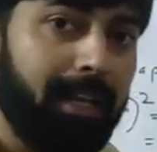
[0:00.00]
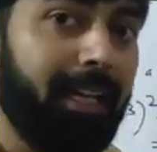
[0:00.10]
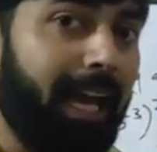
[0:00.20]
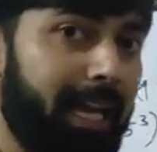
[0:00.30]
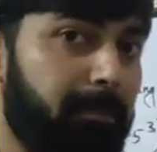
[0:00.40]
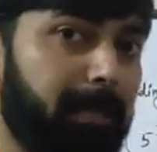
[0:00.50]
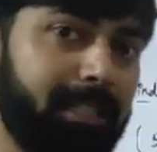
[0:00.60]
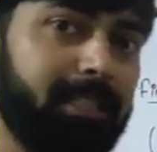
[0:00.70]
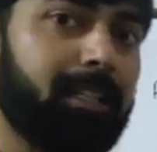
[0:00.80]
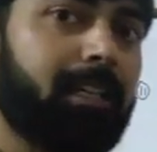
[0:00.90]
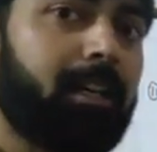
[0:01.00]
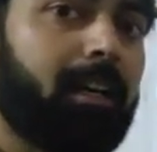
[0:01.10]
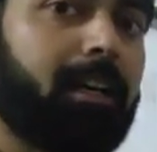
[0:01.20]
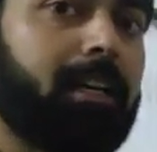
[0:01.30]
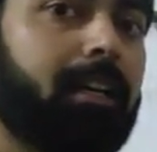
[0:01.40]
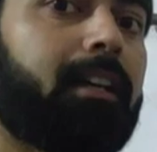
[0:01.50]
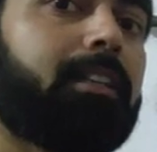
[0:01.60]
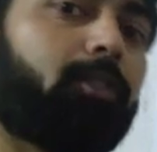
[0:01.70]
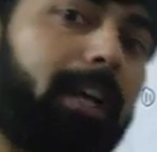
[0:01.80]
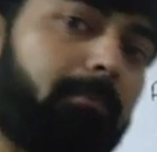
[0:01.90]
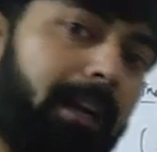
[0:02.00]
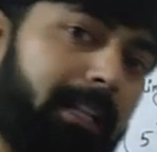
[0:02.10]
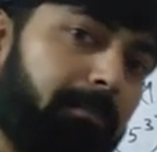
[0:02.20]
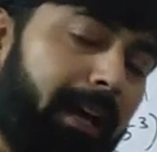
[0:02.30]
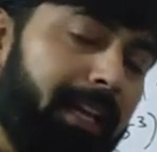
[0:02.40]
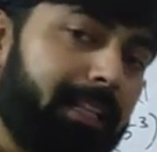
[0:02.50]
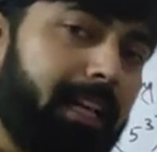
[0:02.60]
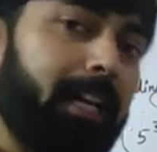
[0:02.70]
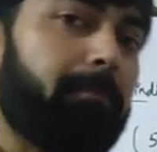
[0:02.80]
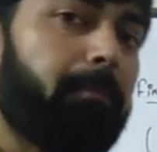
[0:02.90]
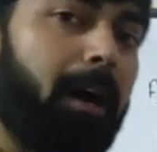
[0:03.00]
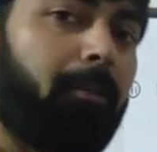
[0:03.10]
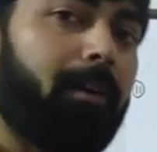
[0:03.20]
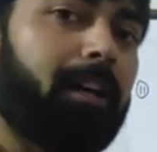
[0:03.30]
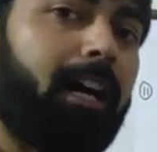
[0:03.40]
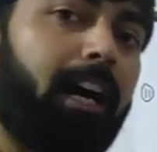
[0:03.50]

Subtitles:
by n, means you can multiply the power